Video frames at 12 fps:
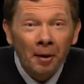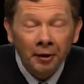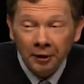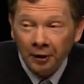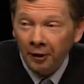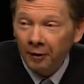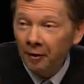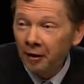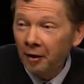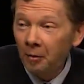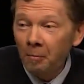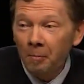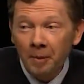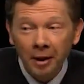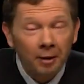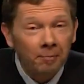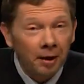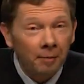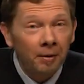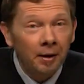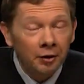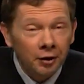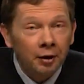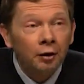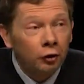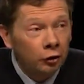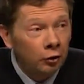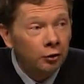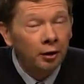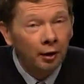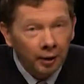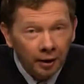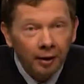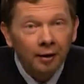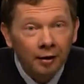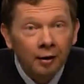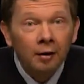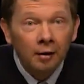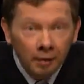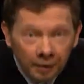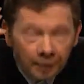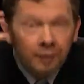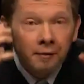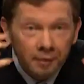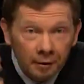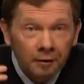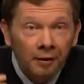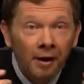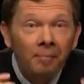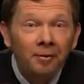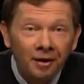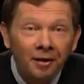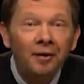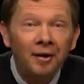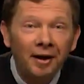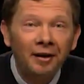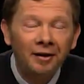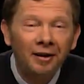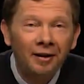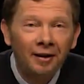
but uh, many people are still totally trapped in that.